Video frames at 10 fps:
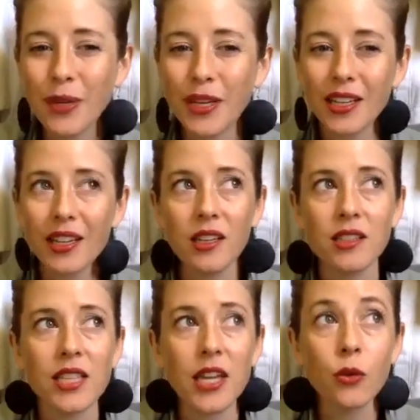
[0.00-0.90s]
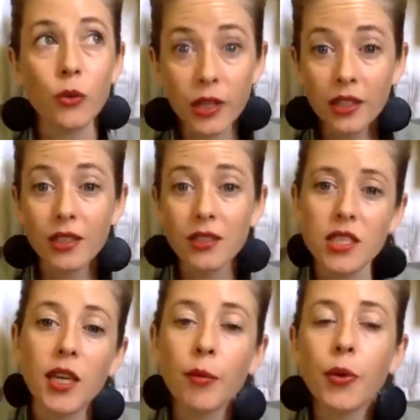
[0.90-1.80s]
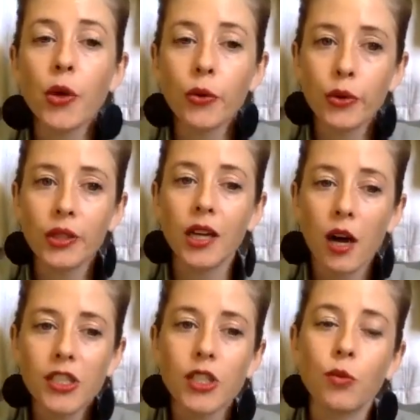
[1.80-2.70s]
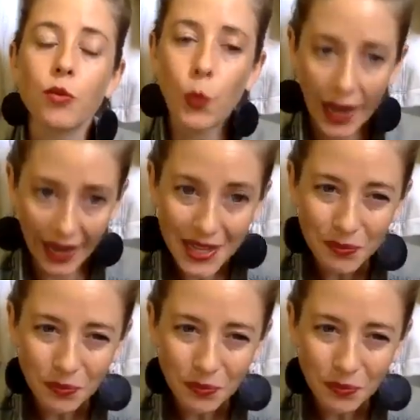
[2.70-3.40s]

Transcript: but it is a really deep, really awesome way